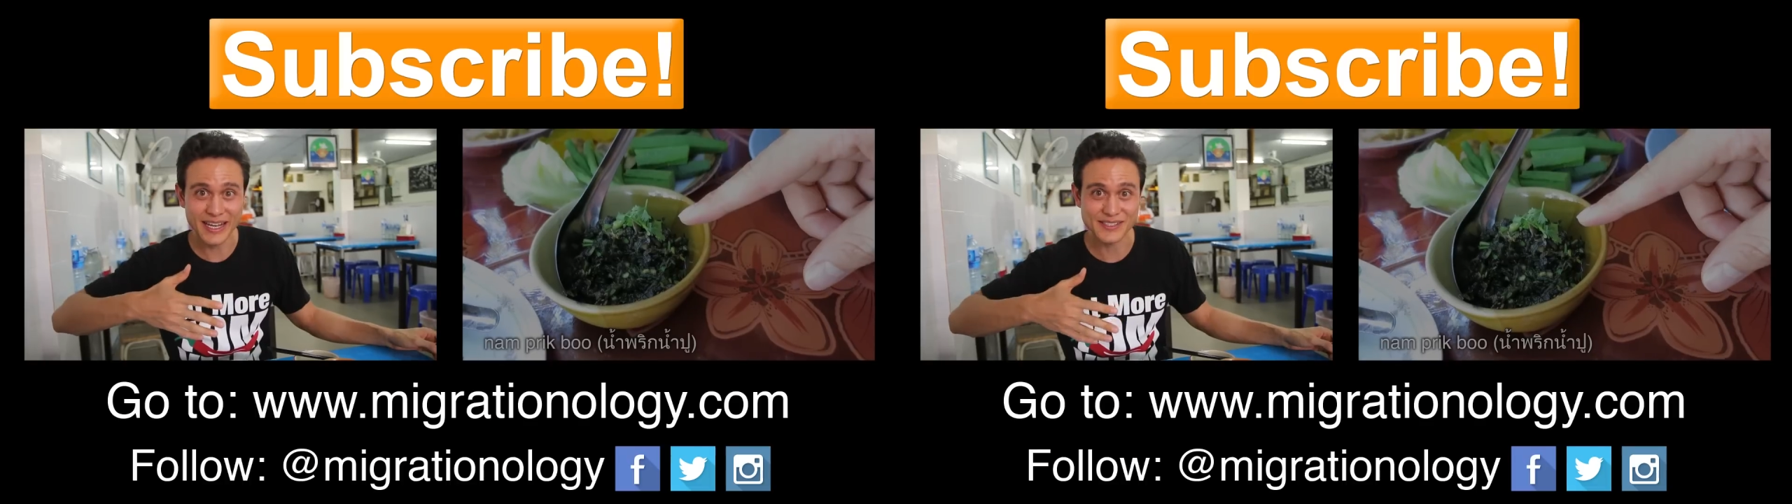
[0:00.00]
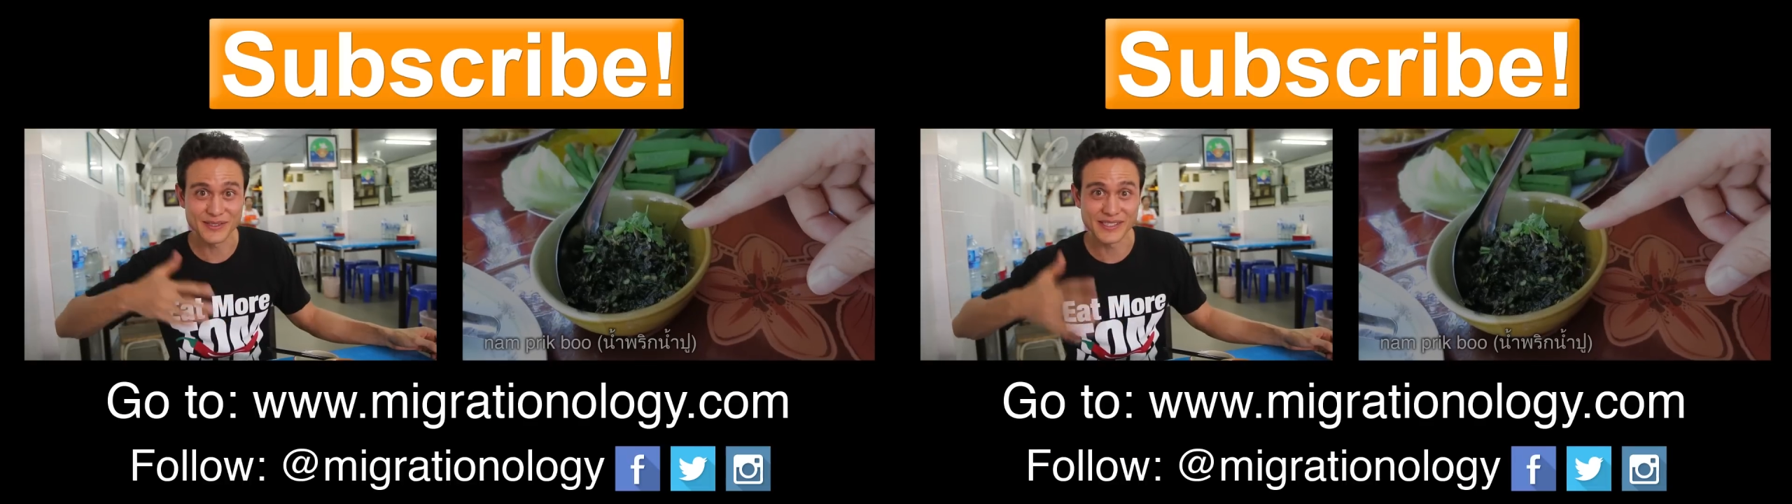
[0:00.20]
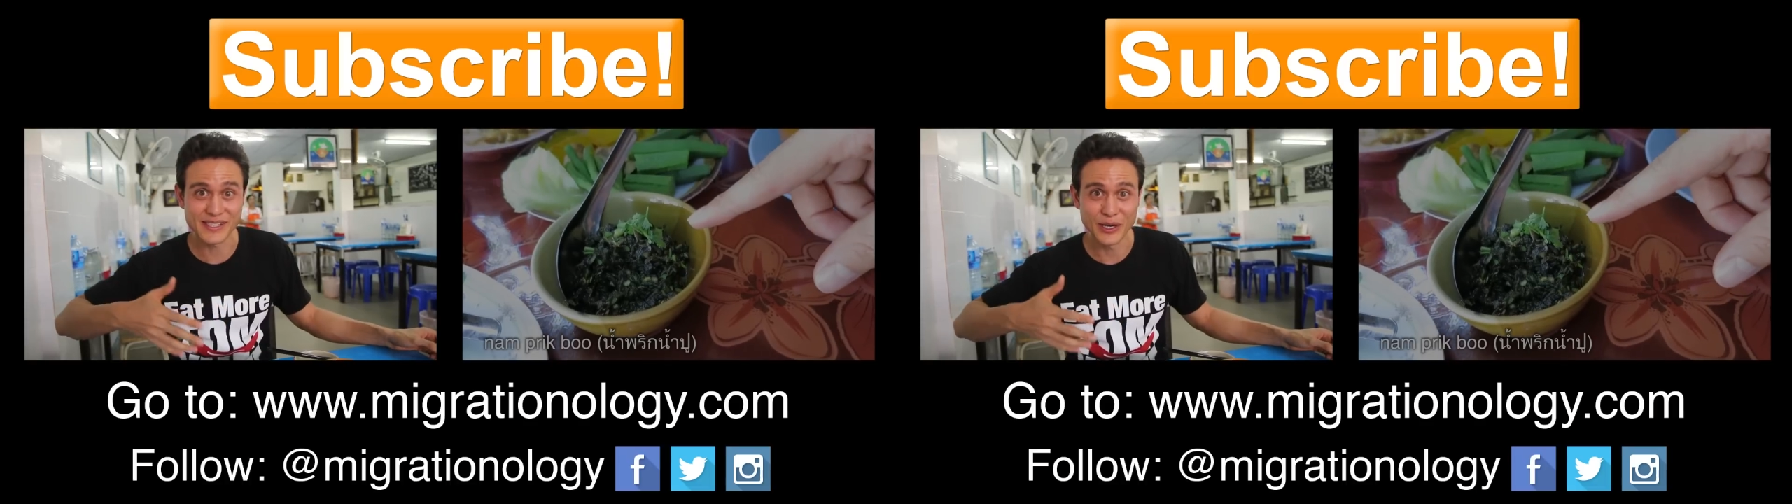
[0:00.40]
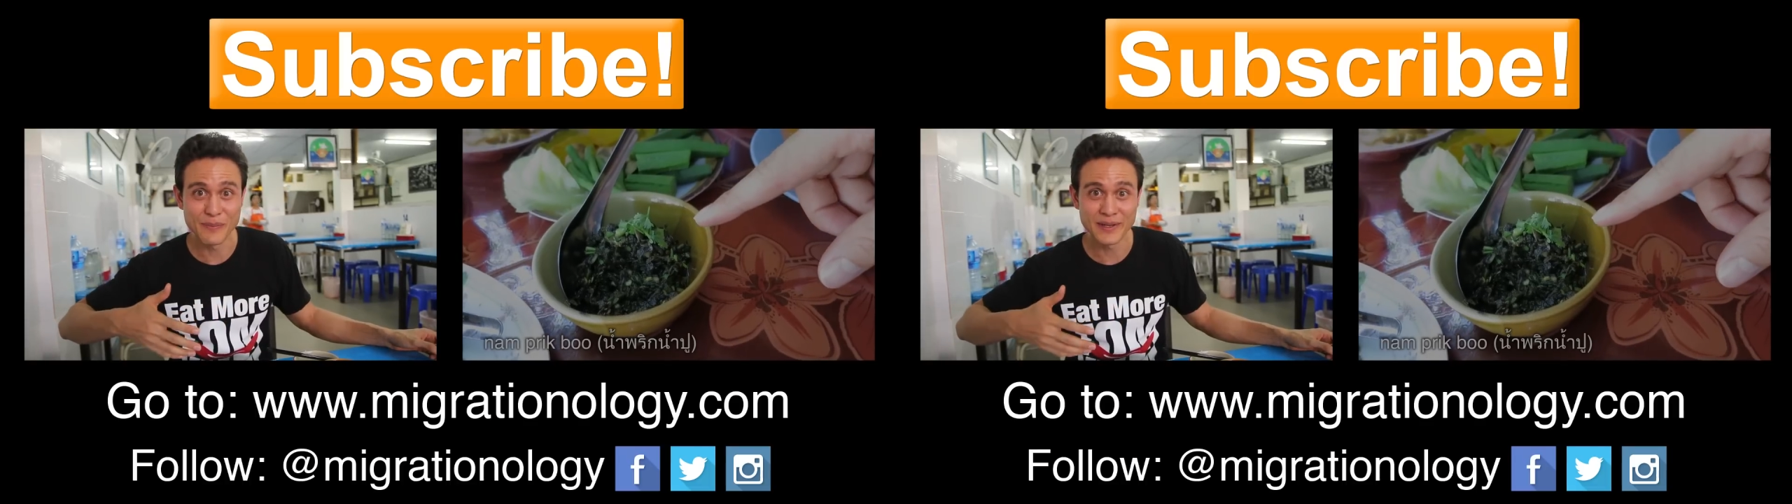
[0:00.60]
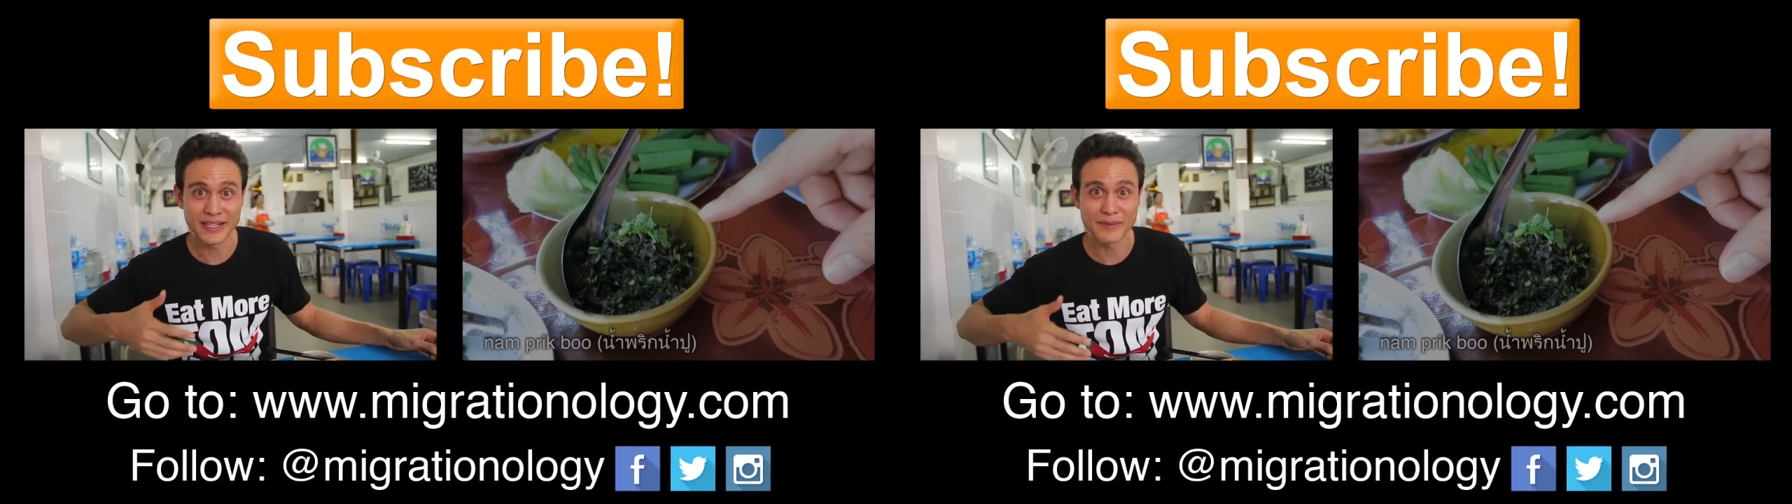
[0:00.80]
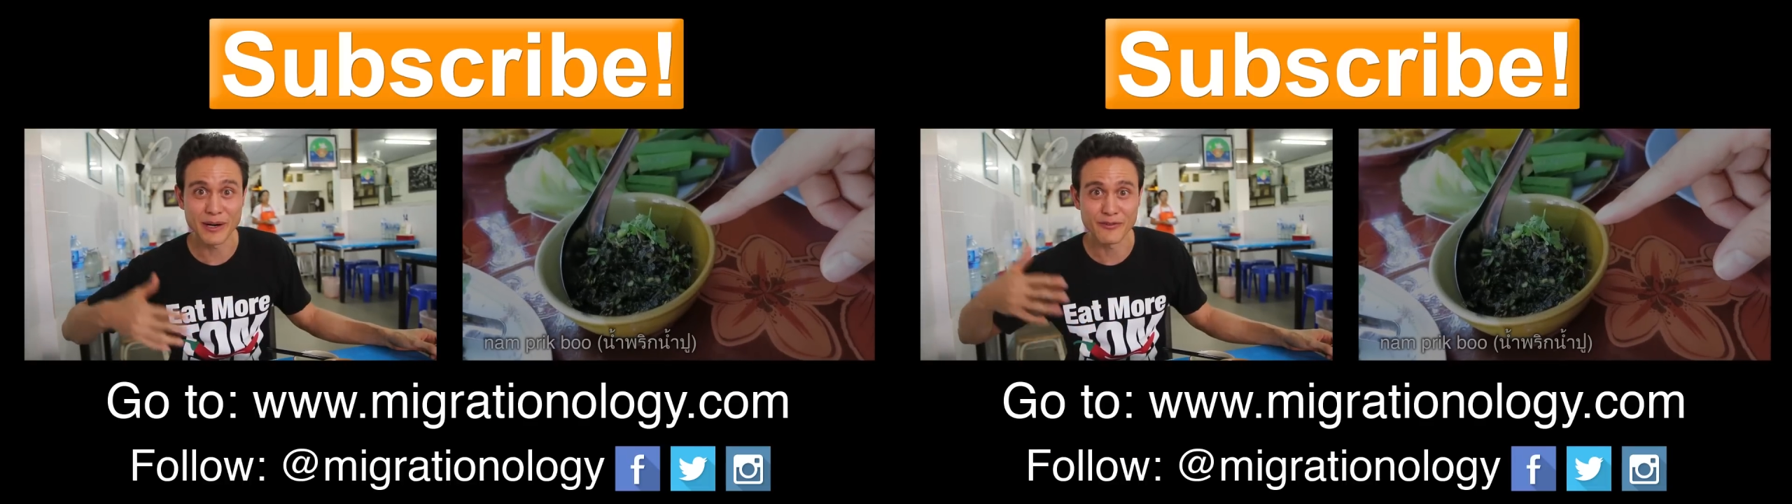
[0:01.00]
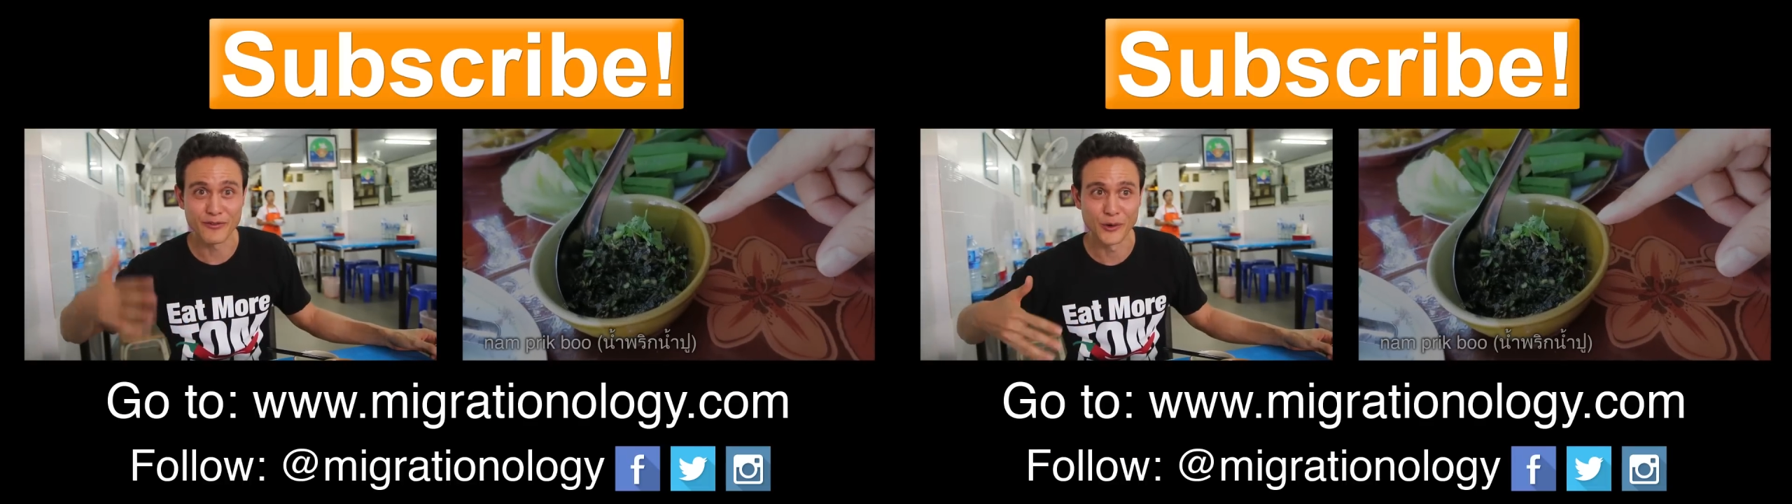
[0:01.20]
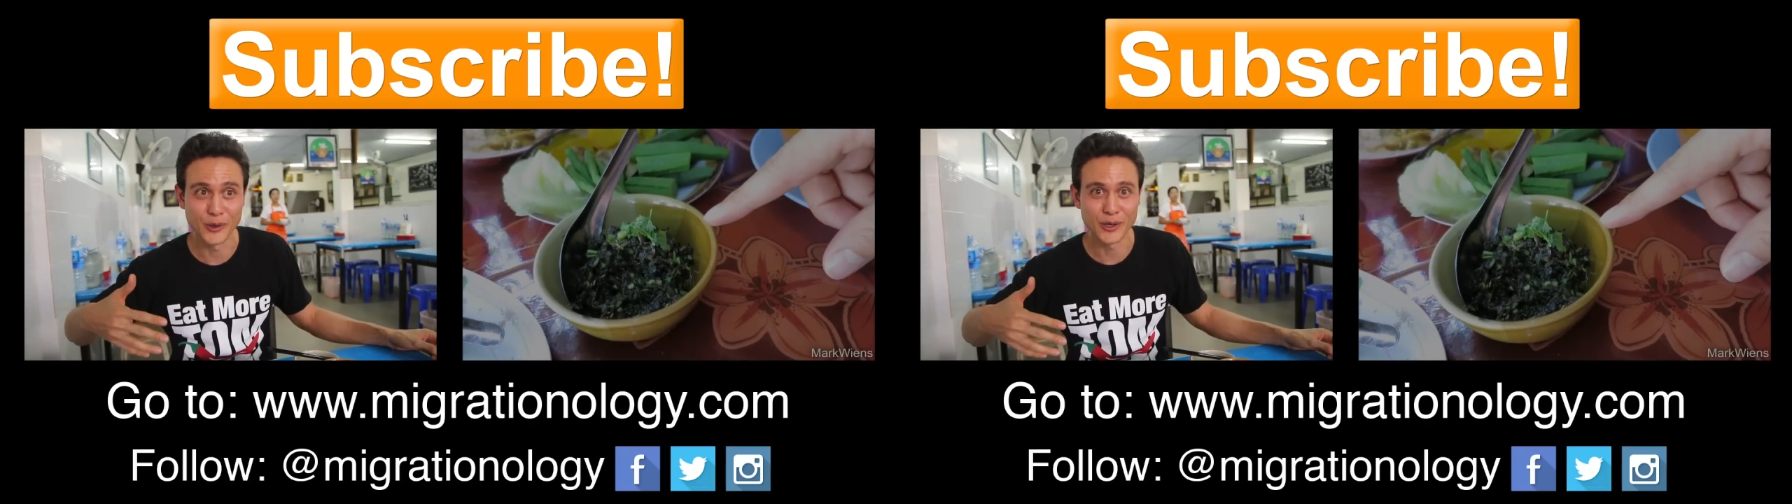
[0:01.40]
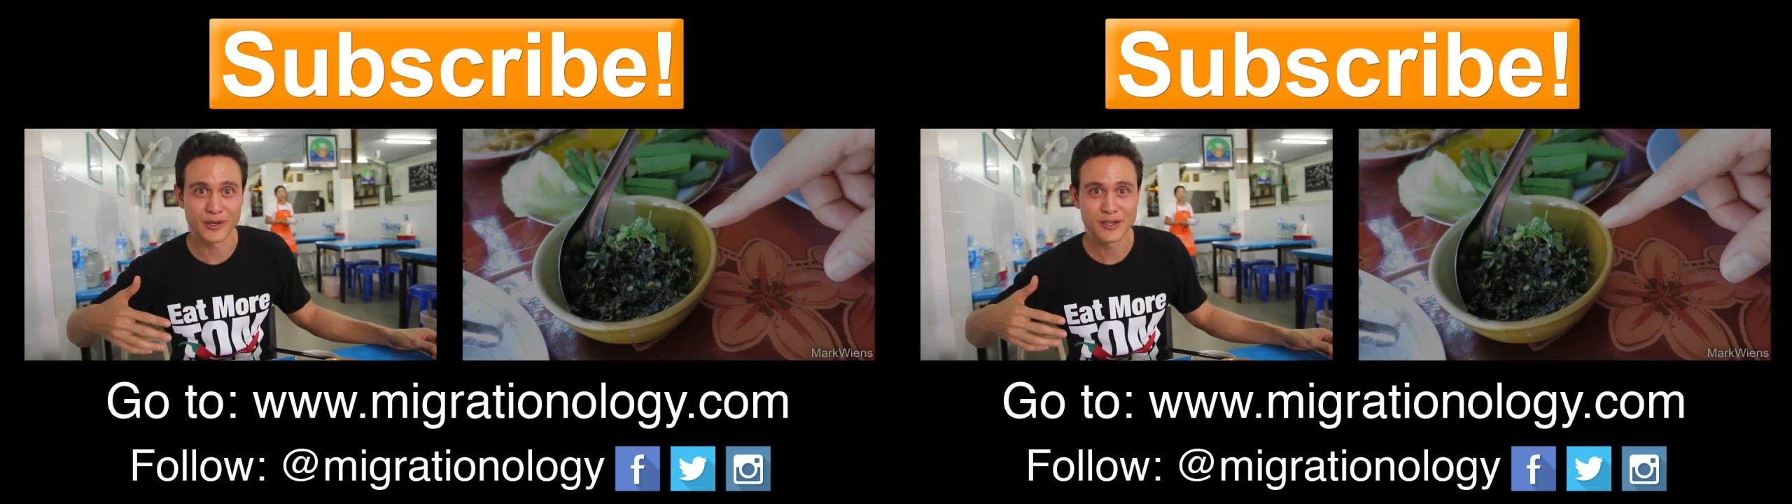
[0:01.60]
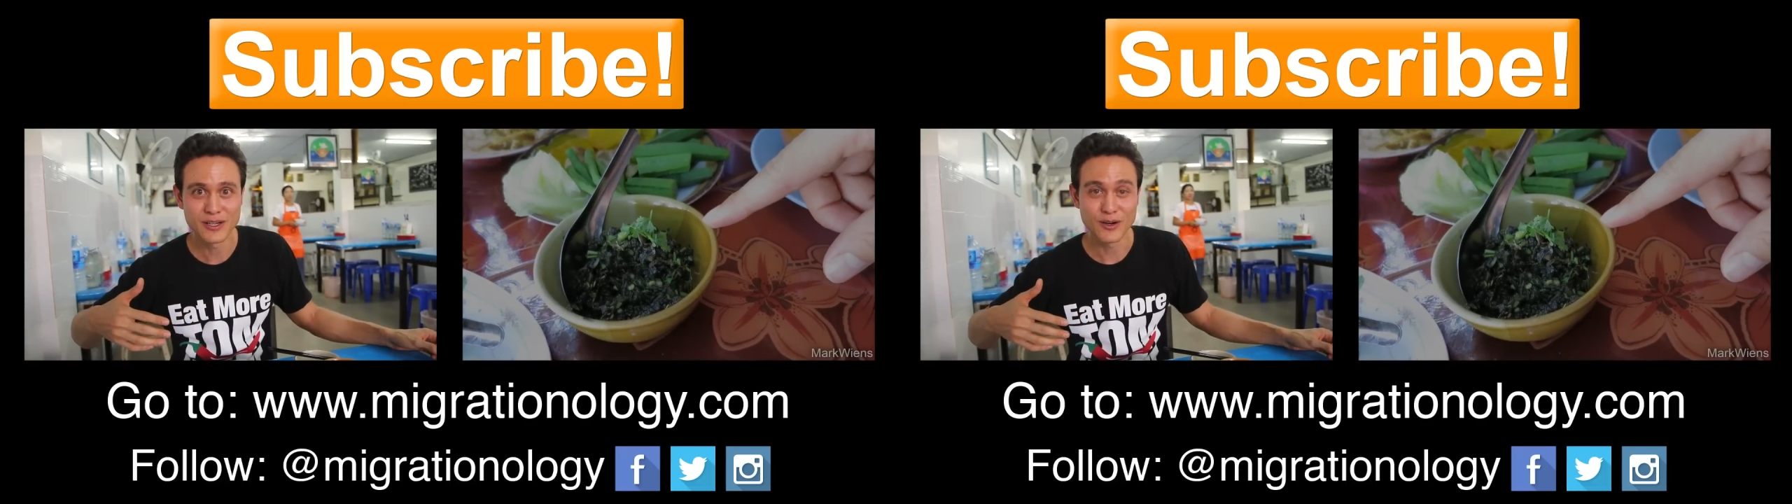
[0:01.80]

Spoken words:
as soon as they open at about 4